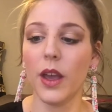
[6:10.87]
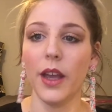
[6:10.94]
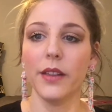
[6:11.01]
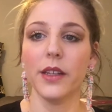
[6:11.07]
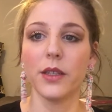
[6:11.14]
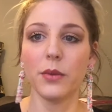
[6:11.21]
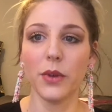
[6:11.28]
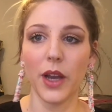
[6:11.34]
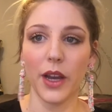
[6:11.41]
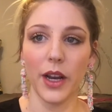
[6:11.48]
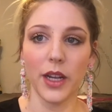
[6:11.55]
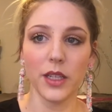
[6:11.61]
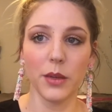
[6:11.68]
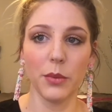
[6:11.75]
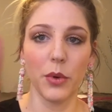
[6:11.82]
And this one kind
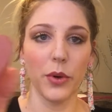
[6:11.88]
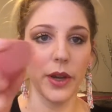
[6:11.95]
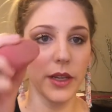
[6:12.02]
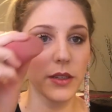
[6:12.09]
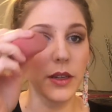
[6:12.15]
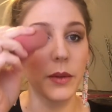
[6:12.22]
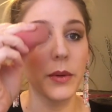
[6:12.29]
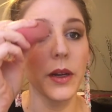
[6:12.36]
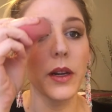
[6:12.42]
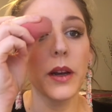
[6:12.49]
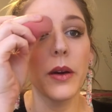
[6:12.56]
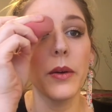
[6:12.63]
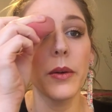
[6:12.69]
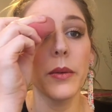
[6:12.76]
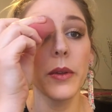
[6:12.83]
of has a point, so I'm going to
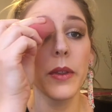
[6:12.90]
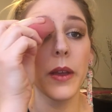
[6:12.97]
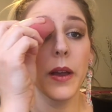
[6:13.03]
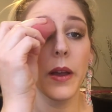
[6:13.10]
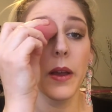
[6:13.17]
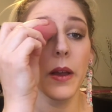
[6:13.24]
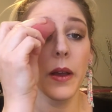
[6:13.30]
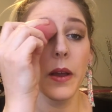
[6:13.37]
go in with that.